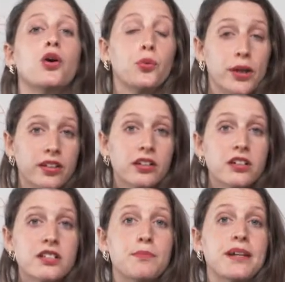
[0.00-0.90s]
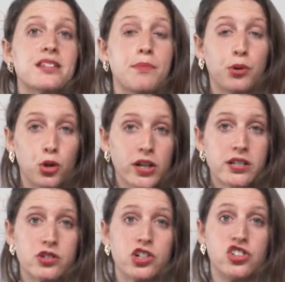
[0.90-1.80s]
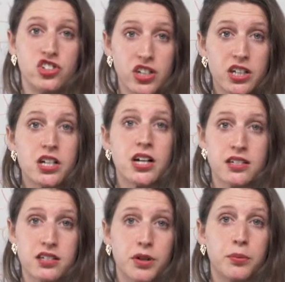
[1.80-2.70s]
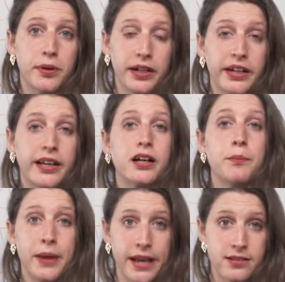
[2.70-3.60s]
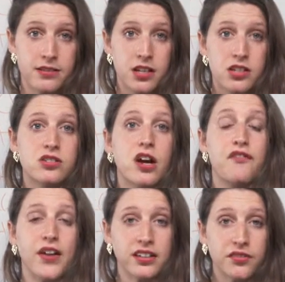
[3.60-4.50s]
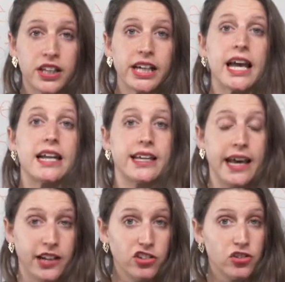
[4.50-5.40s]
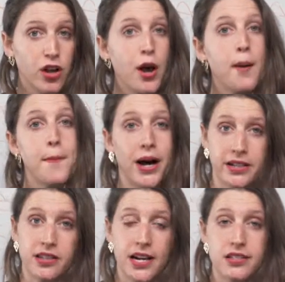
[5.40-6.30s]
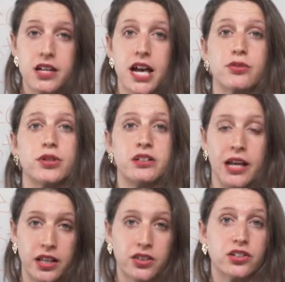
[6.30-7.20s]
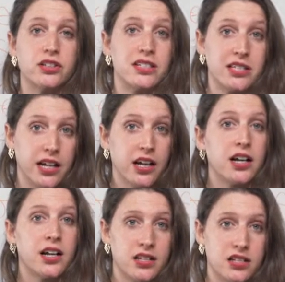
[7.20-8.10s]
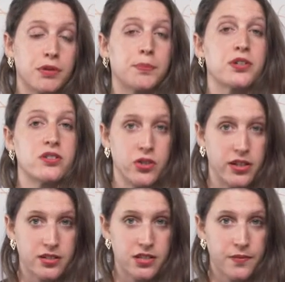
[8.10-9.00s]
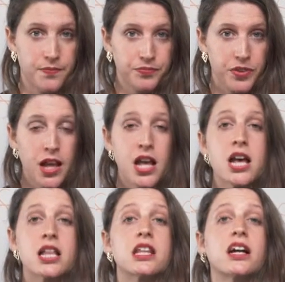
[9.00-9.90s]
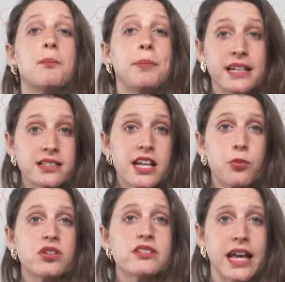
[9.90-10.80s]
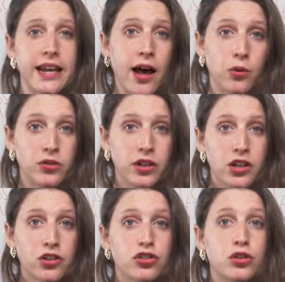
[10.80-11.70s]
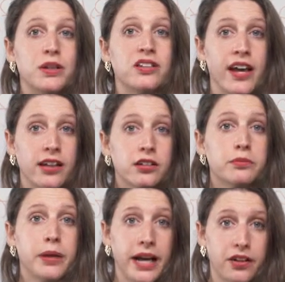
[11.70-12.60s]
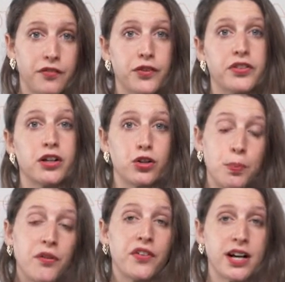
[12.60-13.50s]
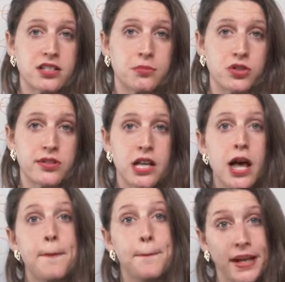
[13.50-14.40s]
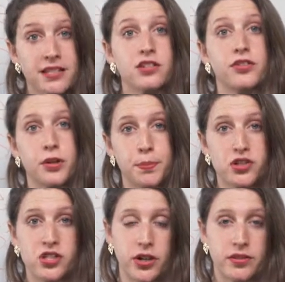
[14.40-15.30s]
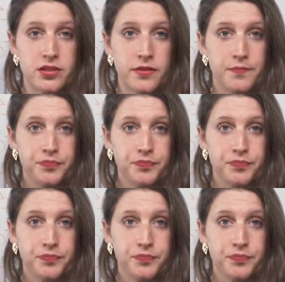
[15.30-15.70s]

Retailers must employ strategic customer marketing campaigns to effectively engage, monetize, and retain their distinct customer personas. The campaigns they will send out should be tailor-made for the group of customers based on their personas.